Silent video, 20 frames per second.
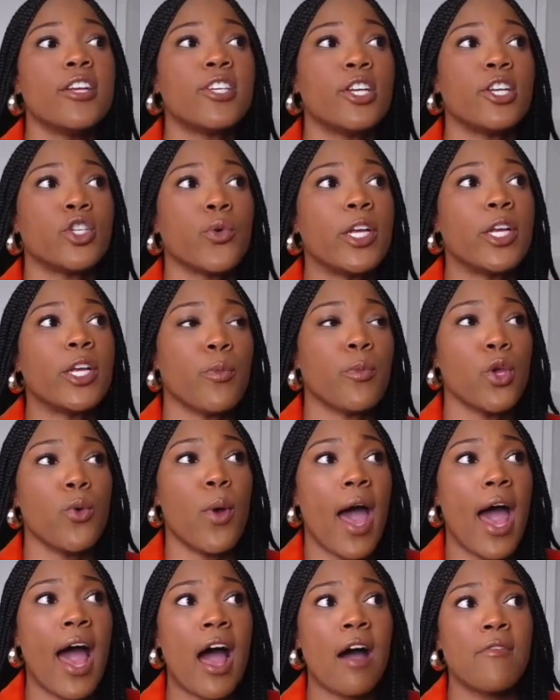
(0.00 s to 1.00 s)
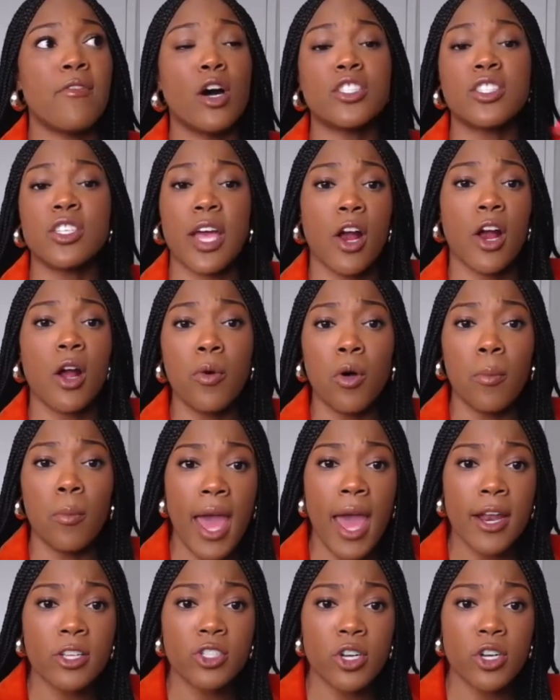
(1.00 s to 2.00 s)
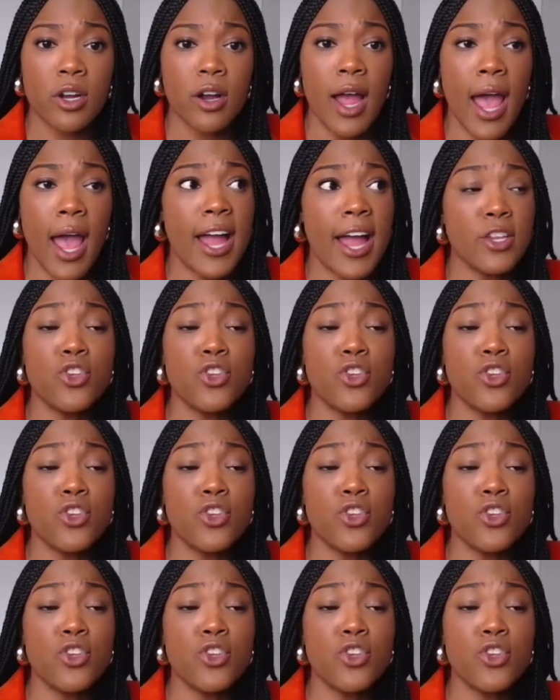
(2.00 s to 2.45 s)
are in a situation where you have a terrible manager